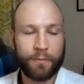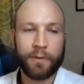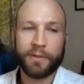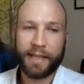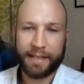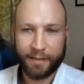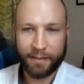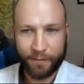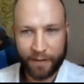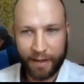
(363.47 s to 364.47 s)
fault
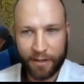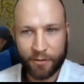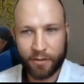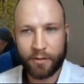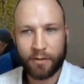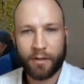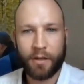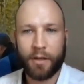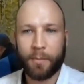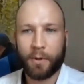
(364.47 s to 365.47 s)
identification,
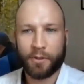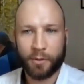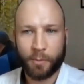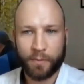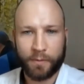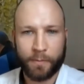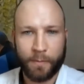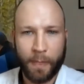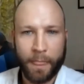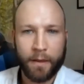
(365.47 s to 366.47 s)
amongst some of them.
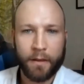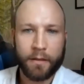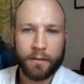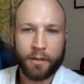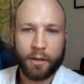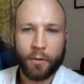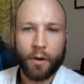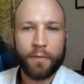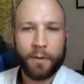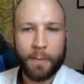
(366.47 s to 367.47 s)
So
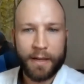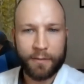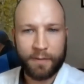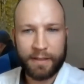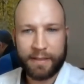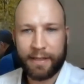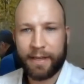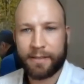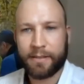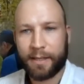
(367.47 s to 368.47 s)
over the past 30
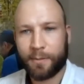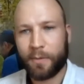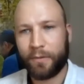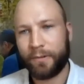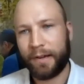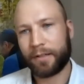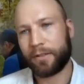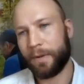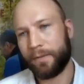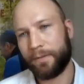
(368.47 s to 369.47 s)
years, seismic
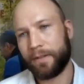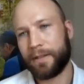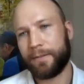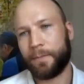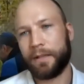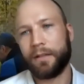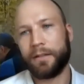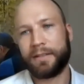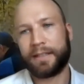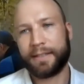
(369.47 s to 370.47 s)
refraction methods have been
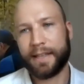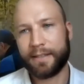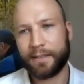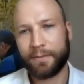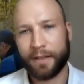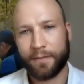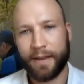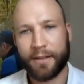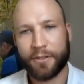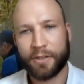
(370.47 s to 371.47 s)
used extensively
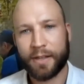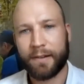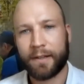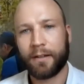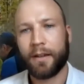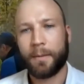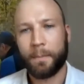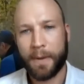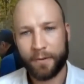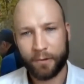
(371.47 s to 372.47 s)
for engineering,
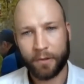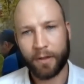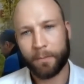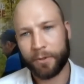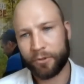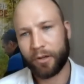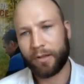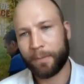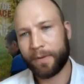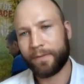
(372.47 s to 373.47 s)
mineral and
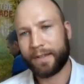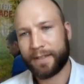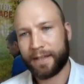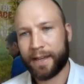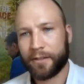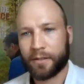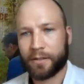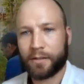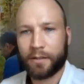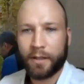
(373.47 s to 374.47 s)
petroleum
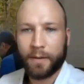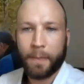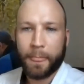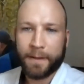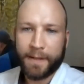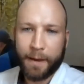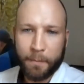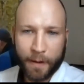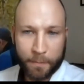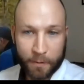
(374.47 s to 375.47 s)
investigations. The
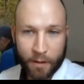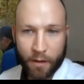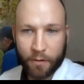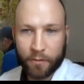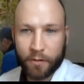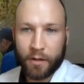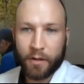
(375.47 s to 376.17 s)
timeline below